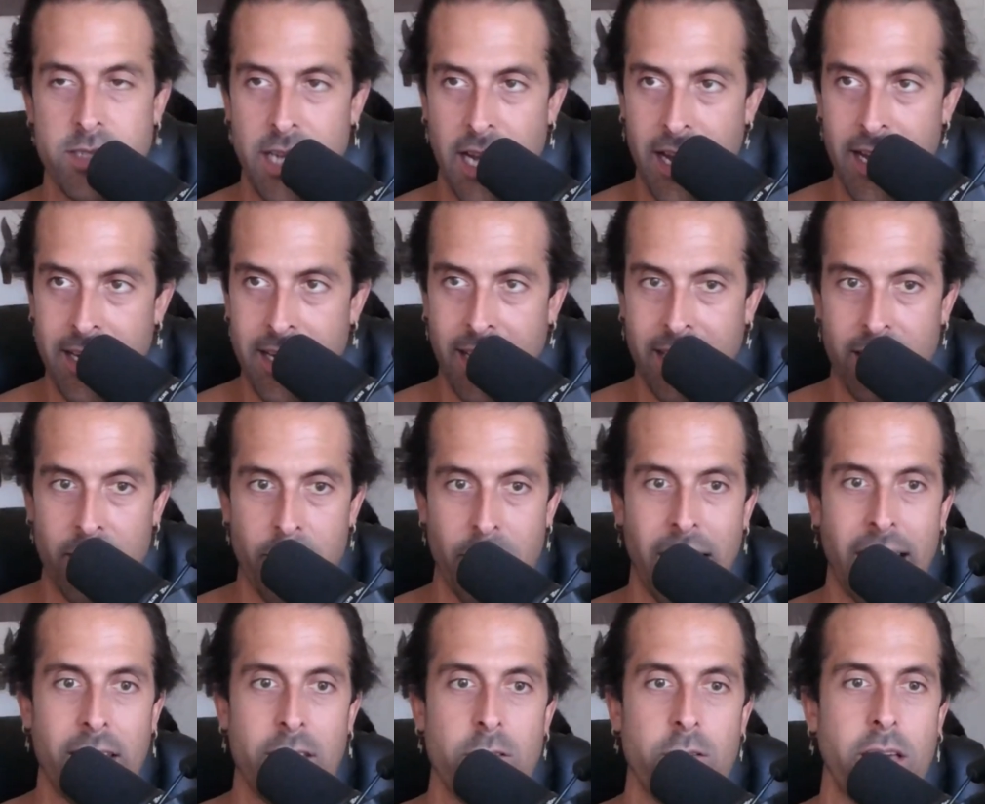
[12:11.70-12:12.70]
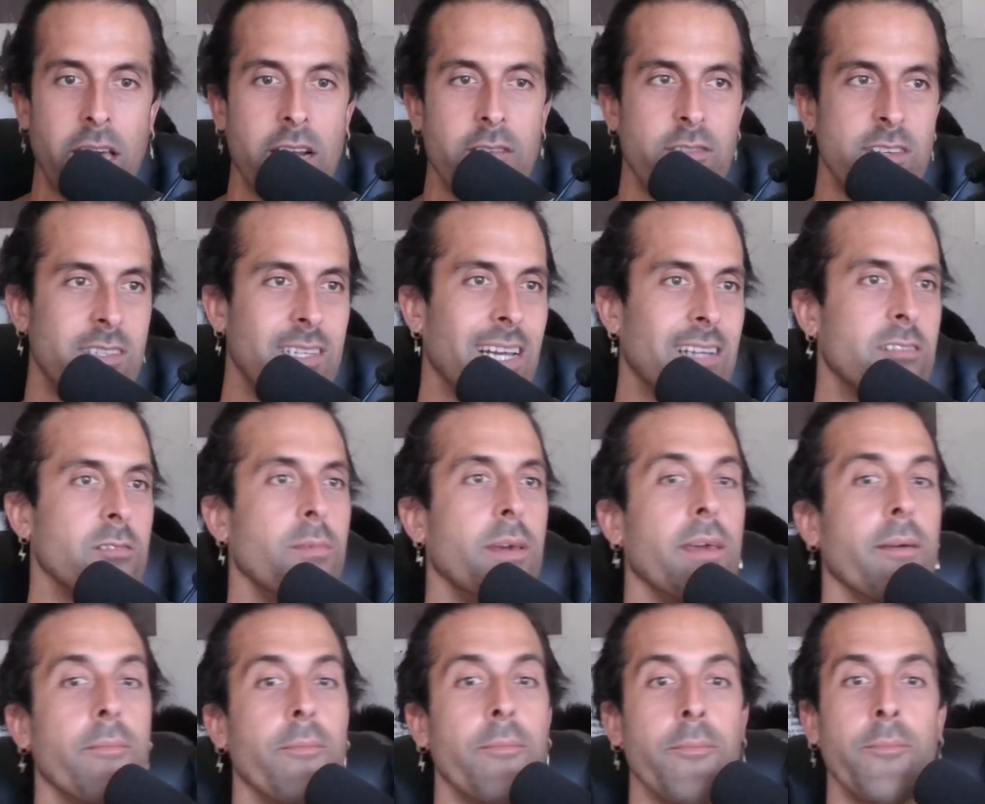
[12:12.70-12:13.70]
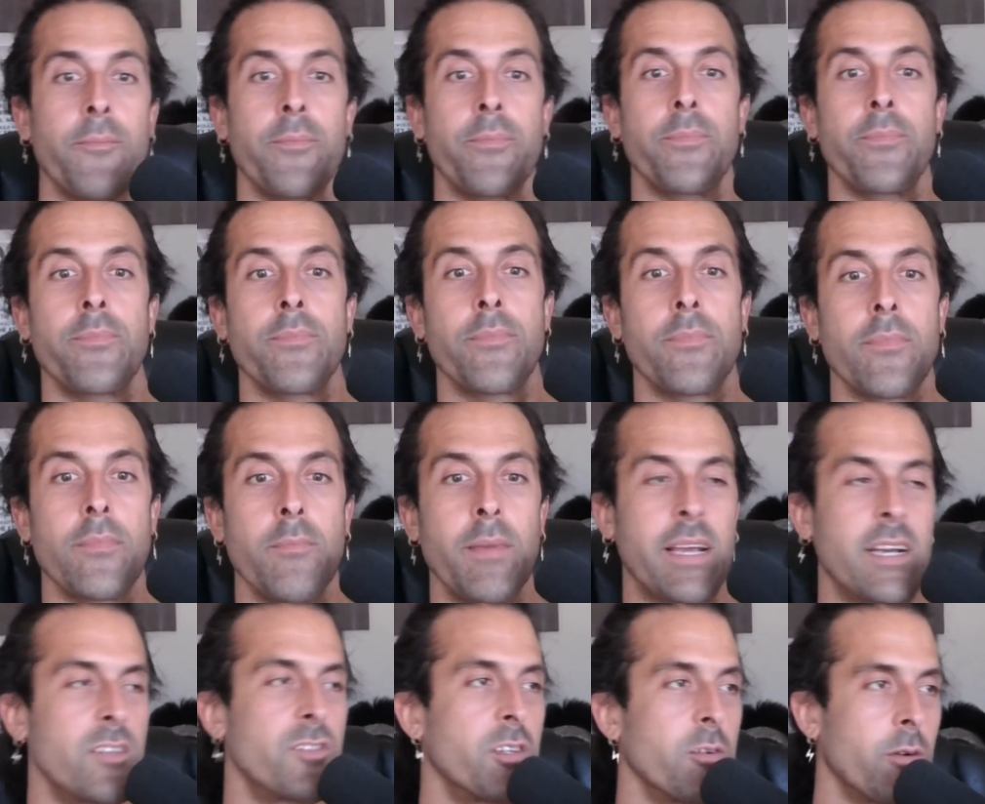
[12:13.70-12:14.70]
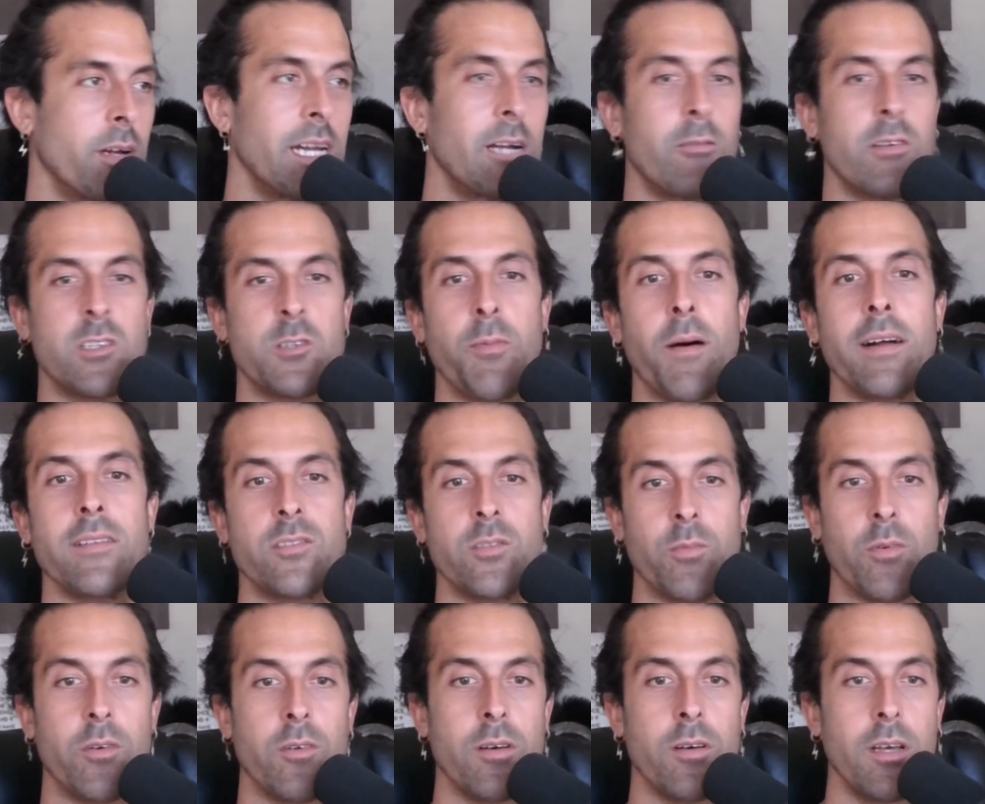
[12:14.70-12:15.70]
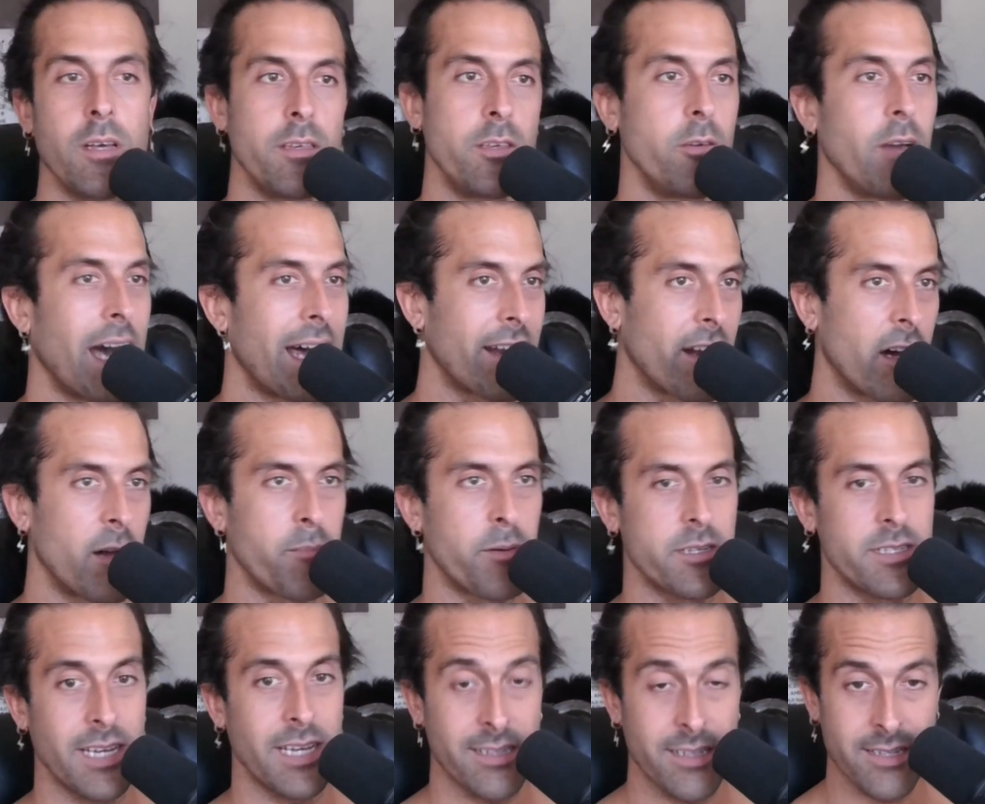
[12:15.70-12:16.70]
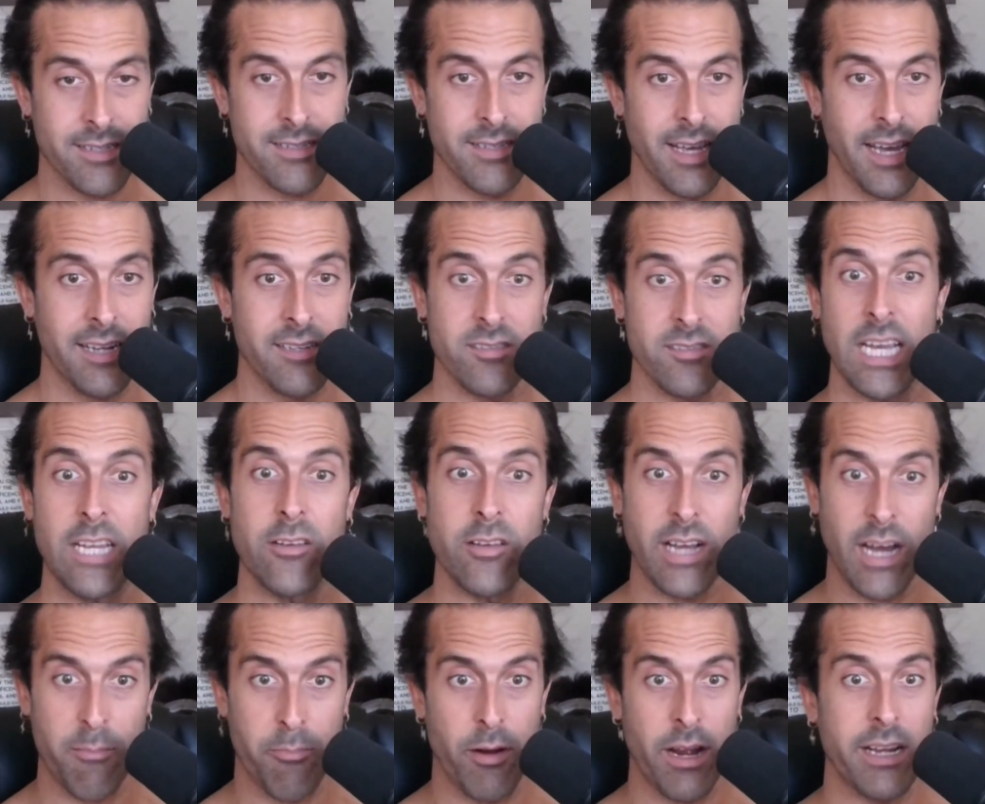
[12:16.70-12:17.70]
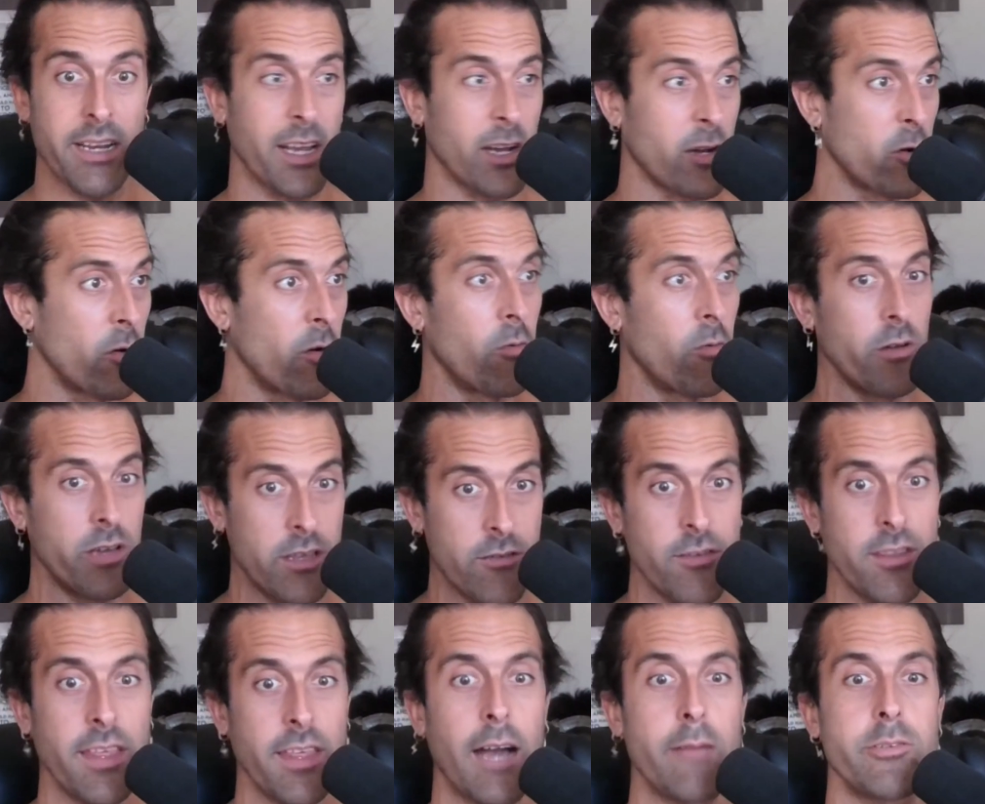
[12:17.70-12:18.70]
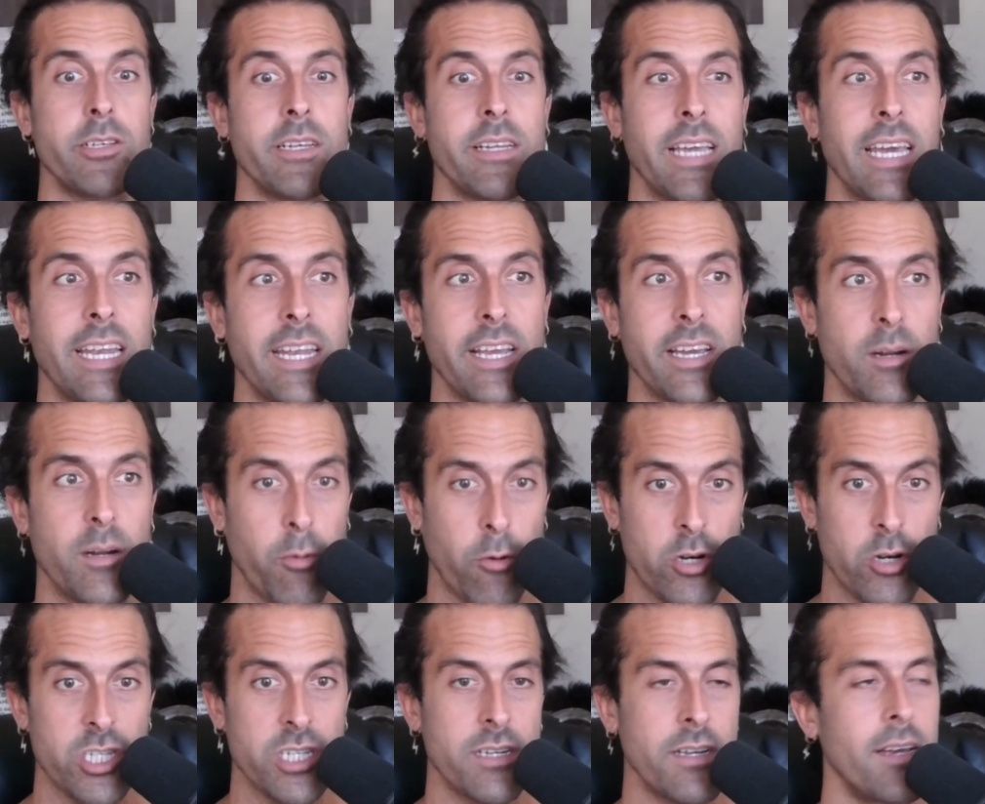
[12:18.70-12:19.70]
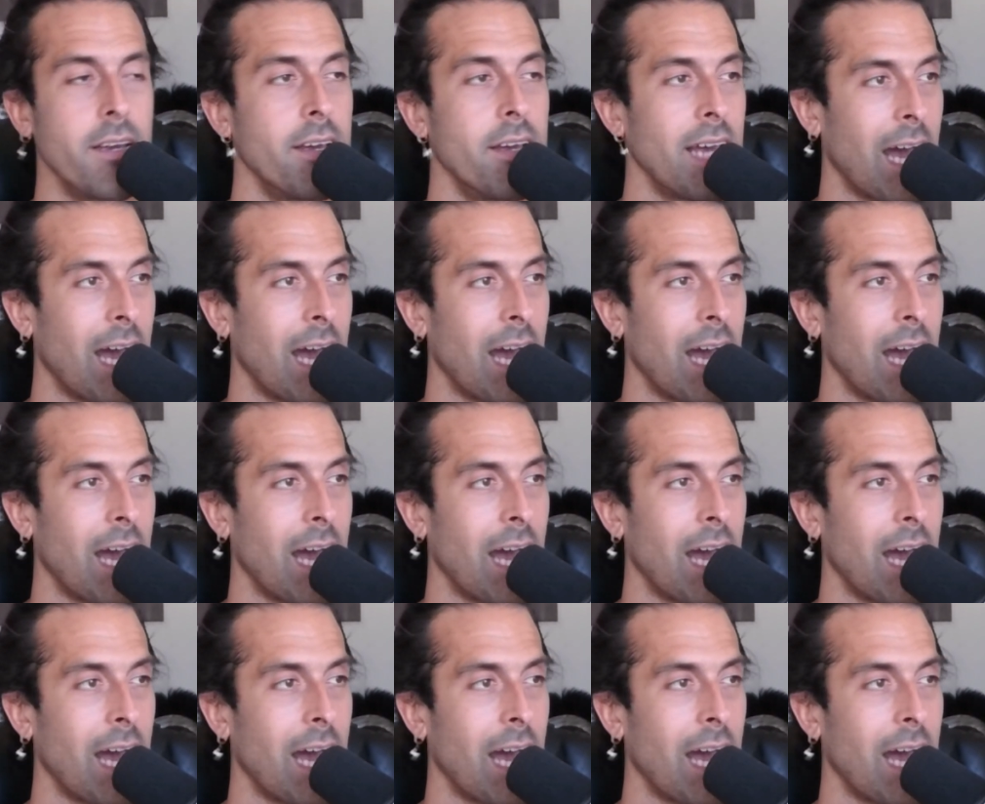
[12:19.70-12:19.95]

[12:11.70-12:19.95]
tied, and the man, you get a vasectomy because you were irresponsible. You had unprotected sex and you got pregnant. Cool. We'll give you the option of getting an abortion.